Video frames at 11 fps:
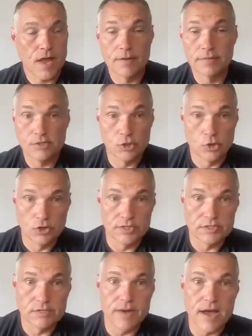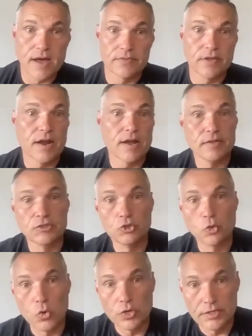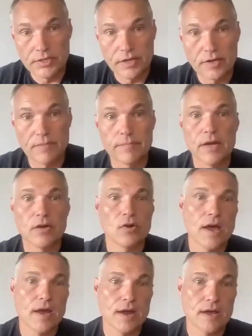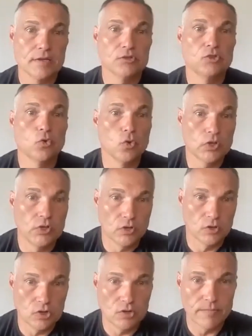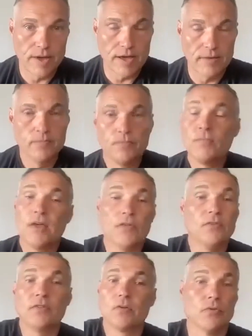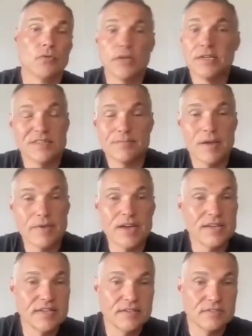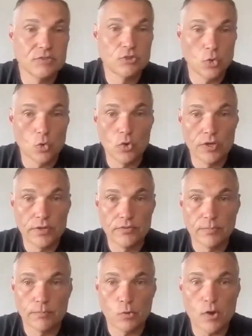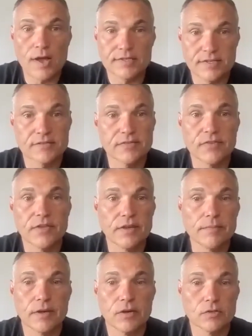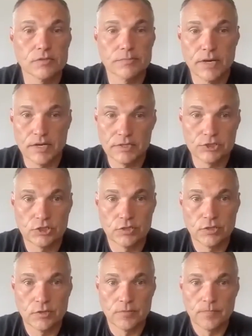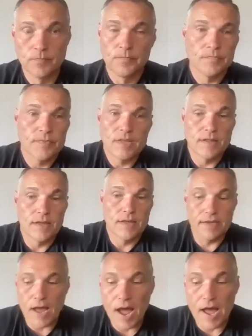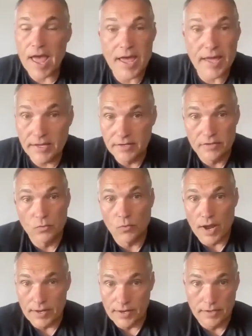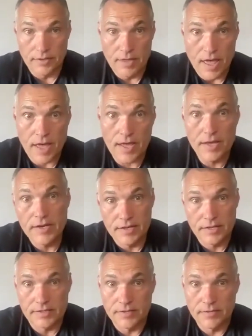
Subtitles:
I was curious about, that I enjoyed getting better at, I enjoyed learning about. And then there were things that maybe I didn't enjoy the process of getting better as much. Like I hated writing, hated it.